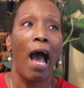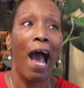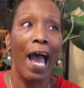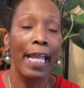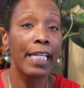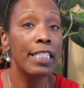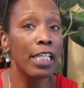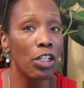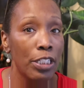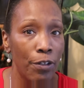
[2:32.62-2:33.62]
I can
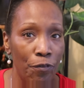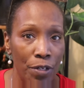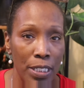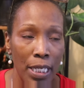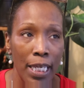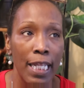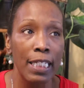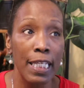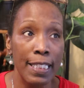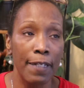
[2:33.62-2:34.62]
tell a difference.
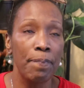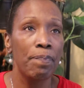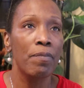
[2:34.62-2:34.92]
Listen,